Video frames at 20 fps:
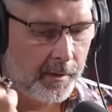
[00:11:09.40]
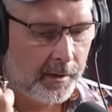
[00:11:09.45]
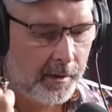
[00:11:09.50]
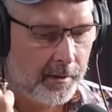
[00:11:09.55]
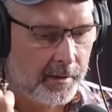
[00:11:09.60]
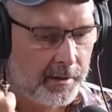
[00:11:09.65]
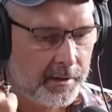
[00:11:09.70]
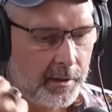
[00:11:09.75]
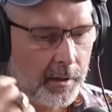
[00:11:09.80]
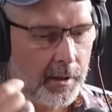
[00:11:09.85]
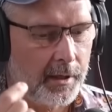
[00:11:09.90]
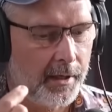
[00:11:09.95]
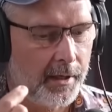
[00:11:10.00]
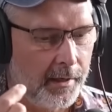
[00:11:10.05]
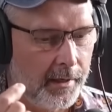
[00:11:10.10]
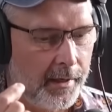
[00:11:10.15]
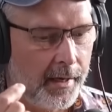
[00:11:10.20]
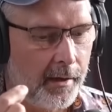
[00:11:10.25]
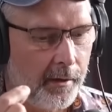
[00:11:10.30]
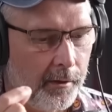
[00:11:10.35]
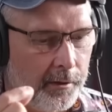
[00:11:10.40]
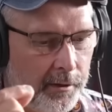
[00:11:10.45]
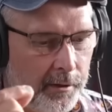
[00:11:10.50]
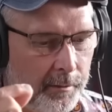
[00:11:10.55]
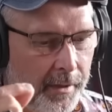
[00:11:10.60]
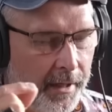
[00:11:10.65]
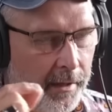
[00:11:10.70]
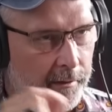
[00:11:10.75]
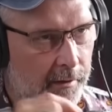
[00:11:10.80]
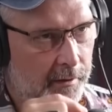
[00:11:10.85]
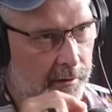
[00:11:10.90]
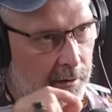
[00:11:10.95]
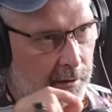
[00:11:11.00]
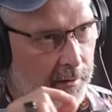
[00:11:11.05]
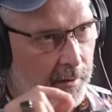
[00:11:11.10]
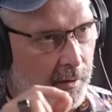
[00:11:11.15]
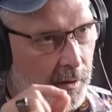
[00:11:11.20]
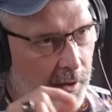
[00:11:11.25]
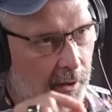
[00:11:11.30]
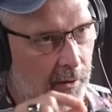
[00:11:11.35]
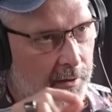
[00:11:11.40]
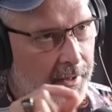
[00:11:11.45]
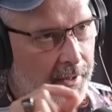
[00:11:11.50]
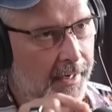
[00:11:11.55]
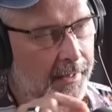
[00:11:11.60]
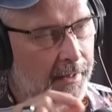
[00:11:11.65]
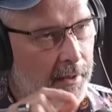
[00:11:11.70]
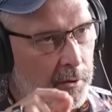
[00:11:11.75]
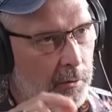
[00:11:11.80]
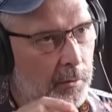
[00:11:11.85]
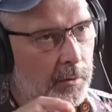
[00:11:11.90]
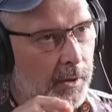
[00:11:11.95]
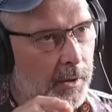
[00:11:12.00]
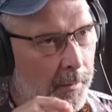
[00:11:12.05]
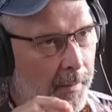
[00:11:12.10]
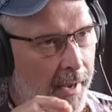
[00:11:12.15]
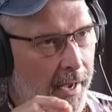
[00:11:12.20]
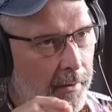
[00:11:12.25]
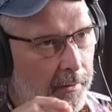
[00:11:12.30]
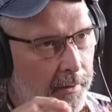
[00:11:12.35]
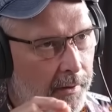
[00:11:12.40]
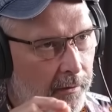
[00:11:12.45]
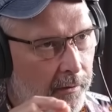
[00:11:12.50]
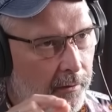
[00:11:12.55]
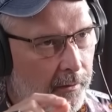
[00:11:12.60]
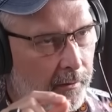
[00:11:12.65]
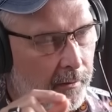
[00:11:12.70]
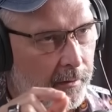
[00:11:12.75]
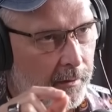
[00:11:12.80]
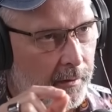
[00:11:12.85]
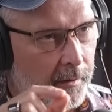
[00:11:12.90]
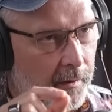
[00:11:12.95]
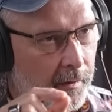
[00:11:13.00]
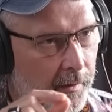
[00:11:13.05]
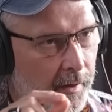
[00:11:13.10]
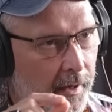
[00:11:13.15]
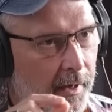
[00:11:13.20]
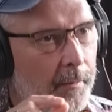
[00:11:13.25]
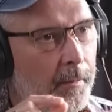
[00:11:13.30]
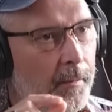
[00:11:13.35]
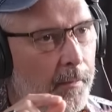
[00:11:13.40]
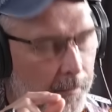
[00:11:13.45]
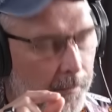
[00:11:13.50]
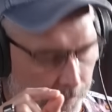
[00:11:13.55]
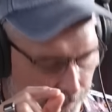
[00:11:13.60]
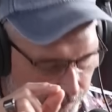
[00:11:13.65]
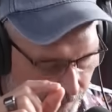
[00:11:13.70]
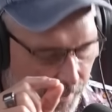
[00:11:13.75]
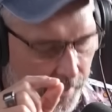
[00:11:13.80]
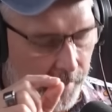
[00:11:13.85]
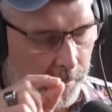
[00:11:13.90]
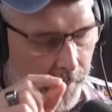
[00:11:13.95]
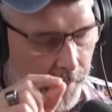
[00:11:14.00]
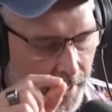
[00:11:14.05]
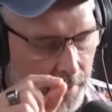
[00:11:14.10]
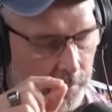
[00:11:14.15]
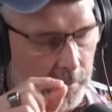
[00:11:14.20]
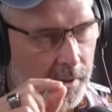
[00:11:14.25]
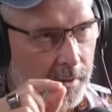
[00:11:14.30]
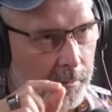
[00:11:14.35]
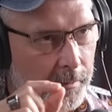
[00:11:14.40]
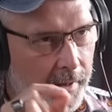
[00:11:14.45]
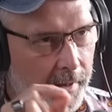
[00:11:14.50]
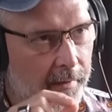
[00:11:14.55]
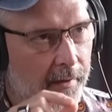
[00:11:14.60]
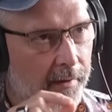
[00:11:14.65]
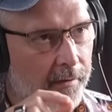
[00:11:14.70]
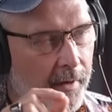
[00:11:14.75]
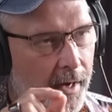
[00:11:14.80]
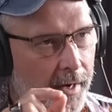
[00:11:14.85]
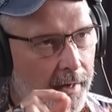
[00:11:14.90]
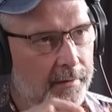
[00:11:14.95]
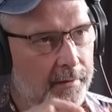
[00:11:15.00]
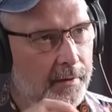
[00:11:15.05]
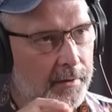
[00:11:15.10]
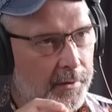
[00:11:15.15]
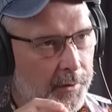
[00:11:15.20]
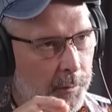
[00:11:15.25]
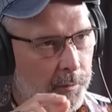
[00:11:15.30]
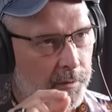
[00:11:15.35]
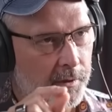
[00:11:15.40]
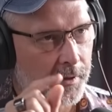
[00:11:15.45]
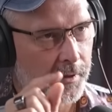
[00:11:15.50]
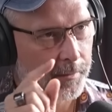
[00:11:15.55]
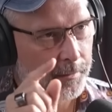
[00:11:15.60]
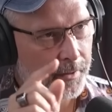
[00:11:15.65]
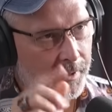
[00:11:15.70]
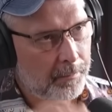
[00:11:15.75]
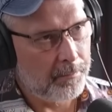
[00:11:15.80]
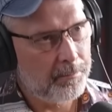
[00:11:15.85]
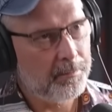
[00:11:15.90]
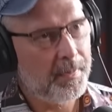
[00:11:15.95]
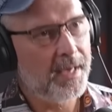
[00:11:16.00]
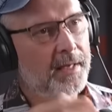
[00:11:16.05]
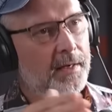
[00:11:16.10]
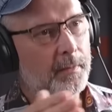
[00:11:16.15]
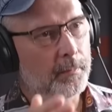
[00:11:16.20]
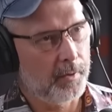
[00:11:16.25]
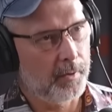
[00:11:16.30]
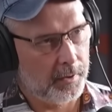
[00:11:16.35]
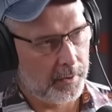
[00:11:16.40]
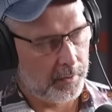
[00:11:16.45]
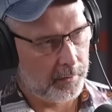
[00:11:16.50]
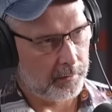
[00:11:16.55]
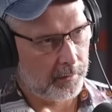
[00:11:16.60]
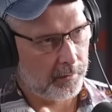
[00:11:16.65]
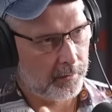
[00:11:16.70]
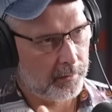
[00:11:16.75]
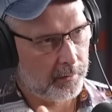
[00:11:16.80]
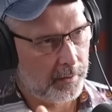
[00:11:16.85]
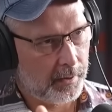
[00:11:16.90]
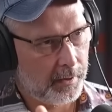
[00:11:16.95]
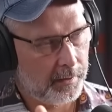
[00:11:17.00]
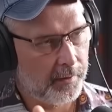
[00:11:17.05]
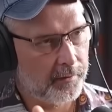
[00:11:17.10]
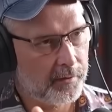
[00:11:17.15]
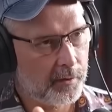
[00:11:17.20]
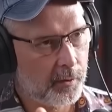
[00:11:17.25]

starting now to make this, you know, tiny nuclear batteries. Really? That are, that are powered by these isotopes that emit beta particles, and it's